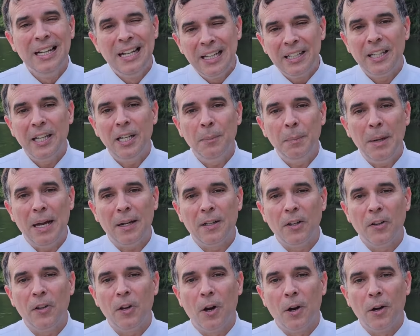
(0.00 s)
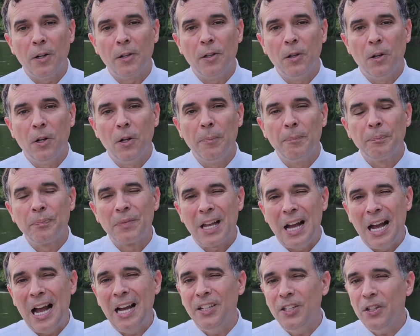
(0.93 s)
Getting back to the article,
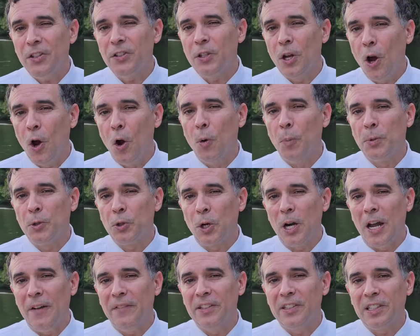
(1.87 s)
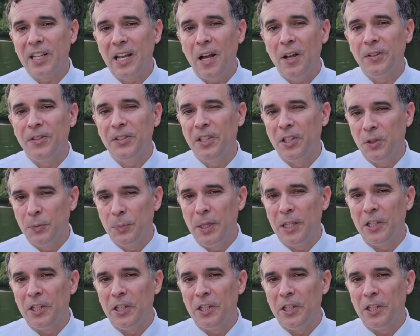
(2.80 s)
I just hope Travis Kelce is being